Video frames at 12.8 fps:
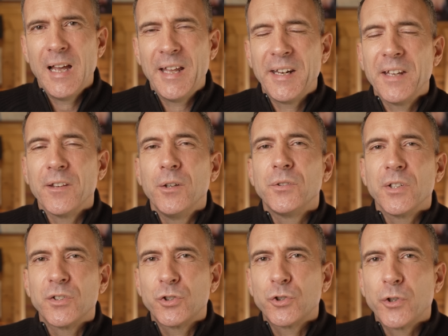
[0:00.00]
And at those
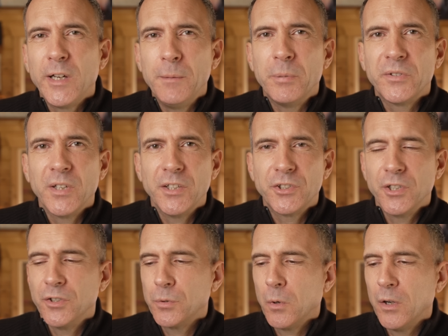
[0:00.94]
extreme
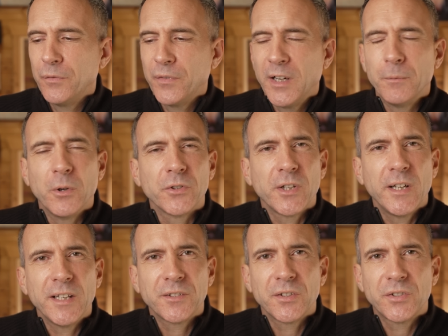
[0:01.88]
positions, what I found was I
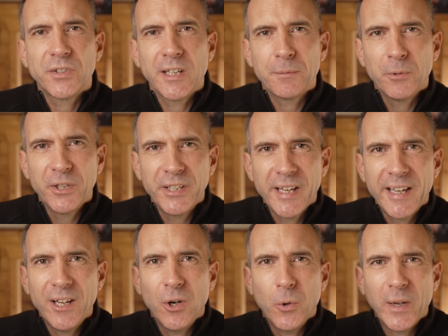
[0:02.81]
had to stick my
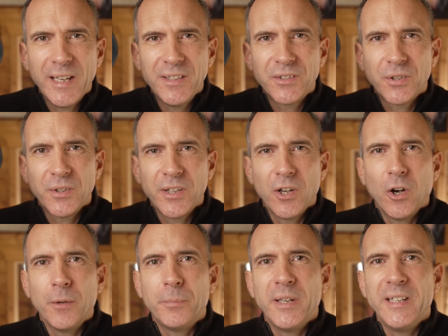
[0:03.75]
nail into the
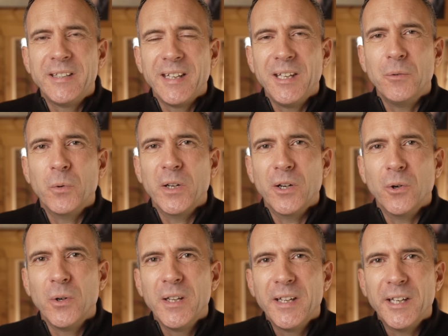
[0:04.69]
IPD
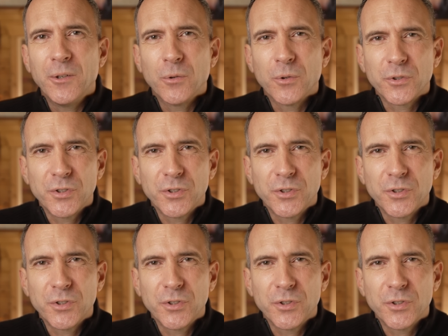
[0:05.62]
wheel in order